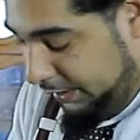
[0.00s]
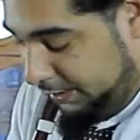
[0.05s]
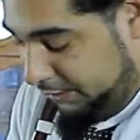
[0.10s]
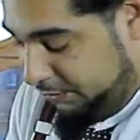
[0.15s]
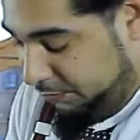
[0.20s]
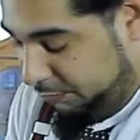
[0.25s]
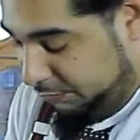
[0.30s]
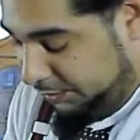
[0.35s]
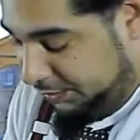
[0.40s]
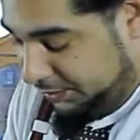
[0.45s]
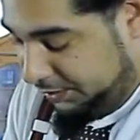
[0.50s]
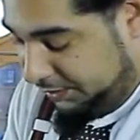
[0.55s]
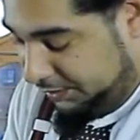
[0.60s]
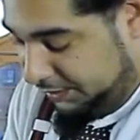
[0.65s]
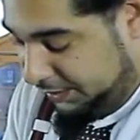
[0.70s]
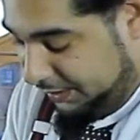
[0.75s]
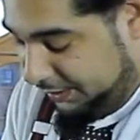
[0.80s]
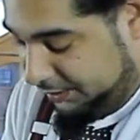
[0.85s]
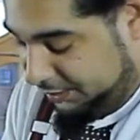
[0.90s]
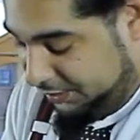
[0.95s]
And you want to
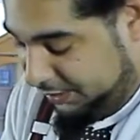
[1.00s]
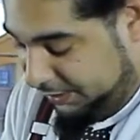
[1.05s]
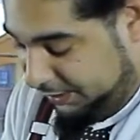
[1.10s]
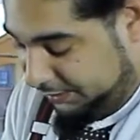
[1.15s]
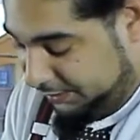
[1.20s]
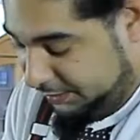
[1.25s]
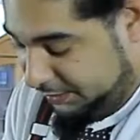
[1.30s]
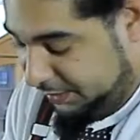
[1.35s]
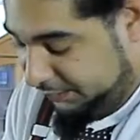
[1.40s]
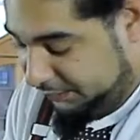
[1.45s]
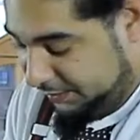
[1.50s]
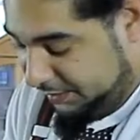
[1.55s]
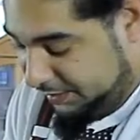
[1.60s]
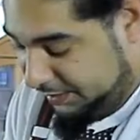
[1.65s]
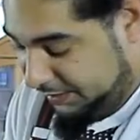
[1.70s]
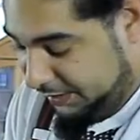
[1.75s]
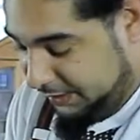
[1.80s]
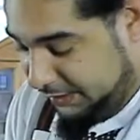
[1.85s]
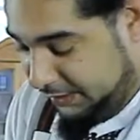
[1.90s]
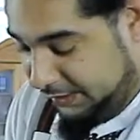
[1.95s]
just get just enough to
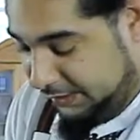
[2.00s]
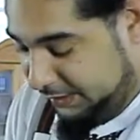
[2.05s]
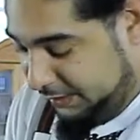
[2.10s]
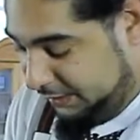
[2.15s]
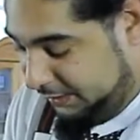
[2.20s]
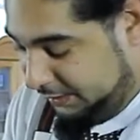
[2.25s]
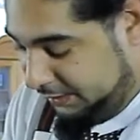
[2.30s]
seal it.